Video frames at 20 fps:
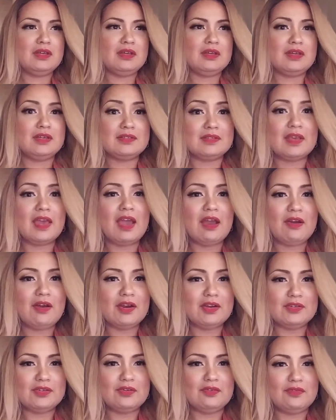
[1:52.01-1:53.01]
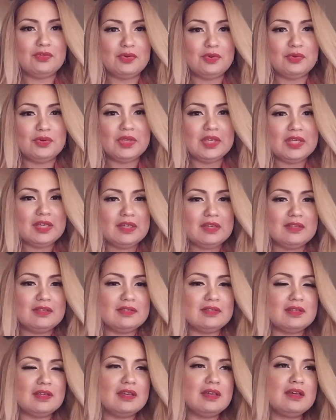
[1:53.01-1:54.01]
his character of who he
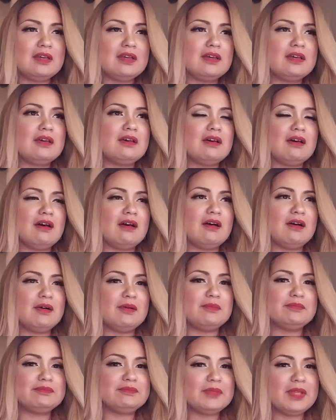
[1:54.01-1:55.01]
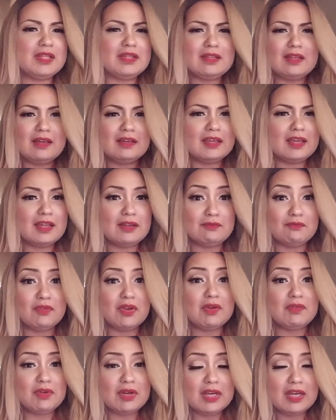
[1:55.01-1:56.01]
is. Um, and again,
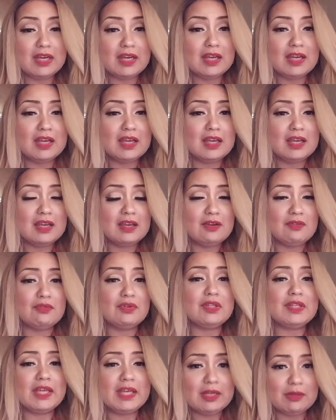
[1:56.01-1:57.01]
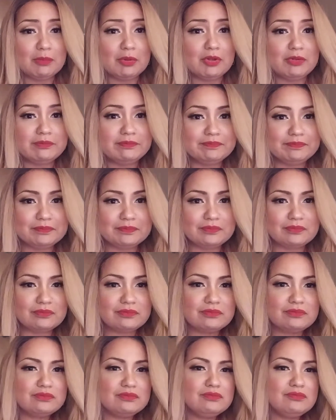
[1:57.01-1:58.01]
very relatable.
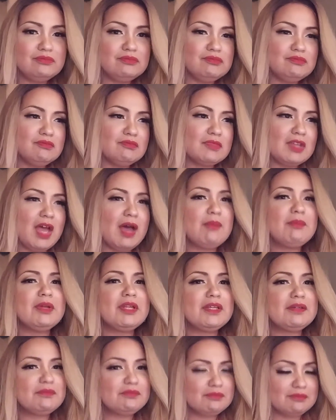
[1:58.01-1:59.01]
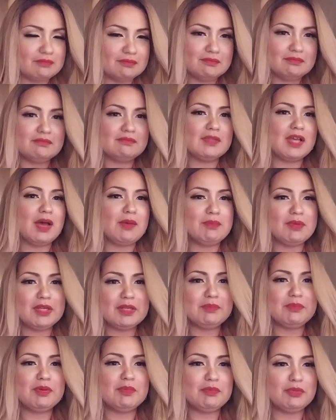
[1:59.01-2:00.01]
How many, how
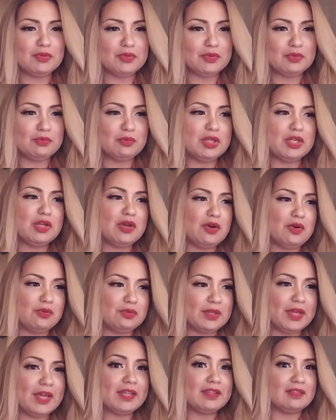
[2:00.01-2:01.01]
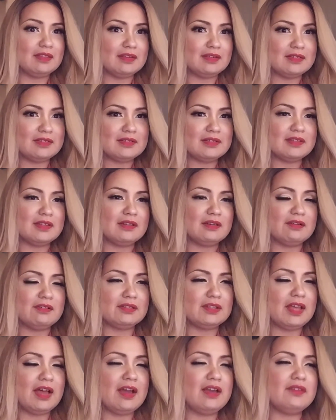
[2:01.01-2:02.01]
many people do we know like this in our
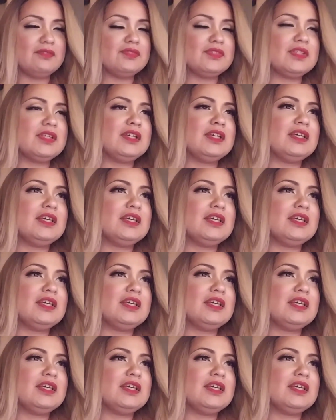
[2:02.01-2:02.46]
lives?